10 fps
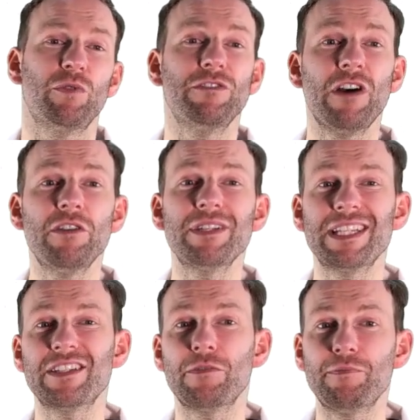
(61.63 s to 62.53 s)
Well,
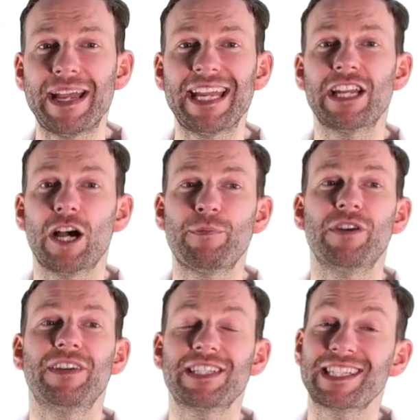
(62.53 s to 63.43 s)
viruses are made up
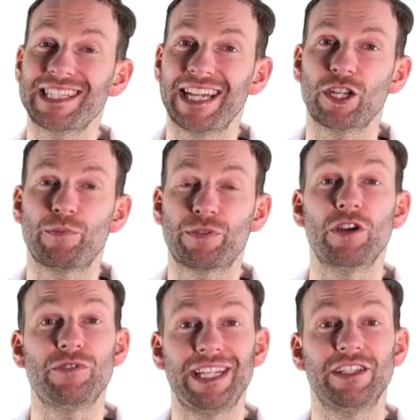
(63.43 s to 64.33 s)
of, as I said, a
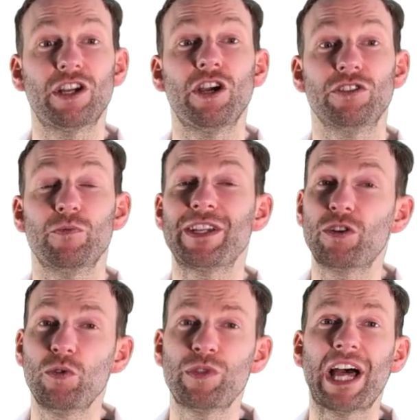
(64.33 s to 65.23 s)
protein coat, and we
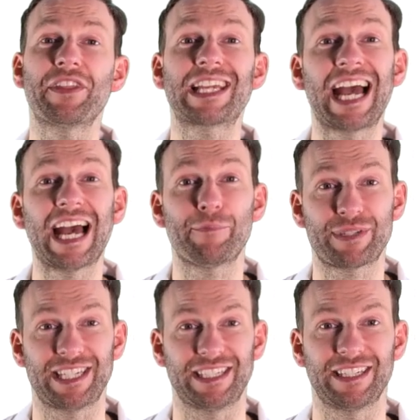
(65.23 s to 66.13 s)
call that the
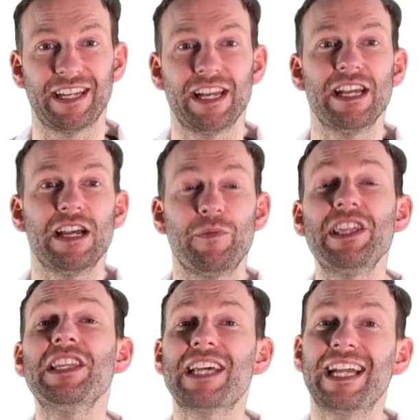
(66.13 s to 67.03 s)
capsid.
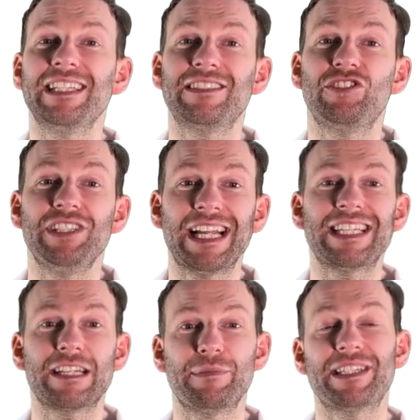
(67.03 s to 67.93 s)
Within that is
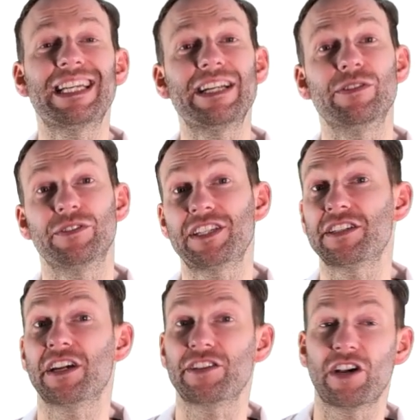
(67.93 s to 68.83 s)
genetic material. This
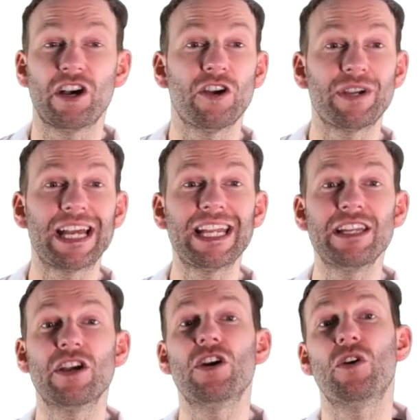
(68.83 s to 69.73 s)
is either
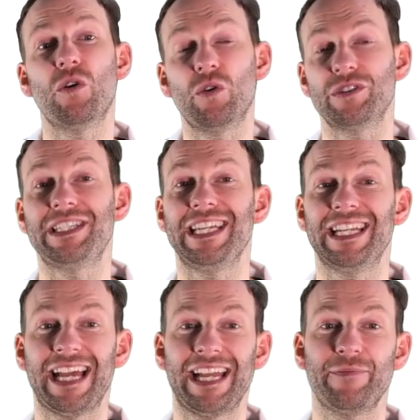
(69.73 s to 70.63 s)
RNA or
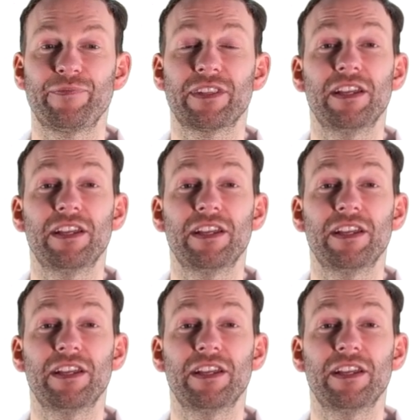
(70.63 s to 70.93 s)
DNA.